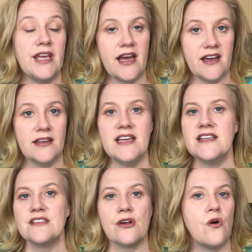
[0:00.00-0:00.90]
yeah,
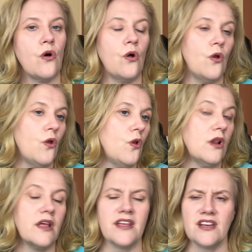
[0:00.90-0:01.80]
it's a
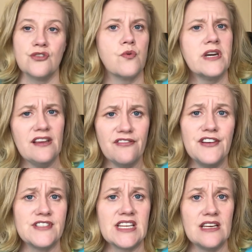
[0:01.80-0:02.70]
whole
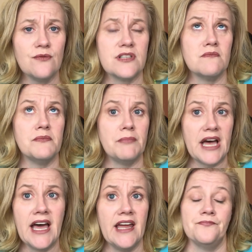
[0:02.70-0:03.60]
2015 was
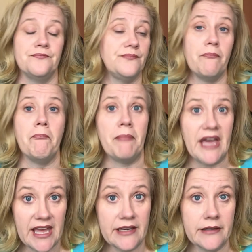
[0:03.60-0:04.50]
bad,
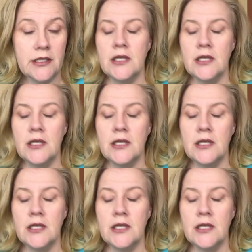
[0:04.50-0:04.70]
bad.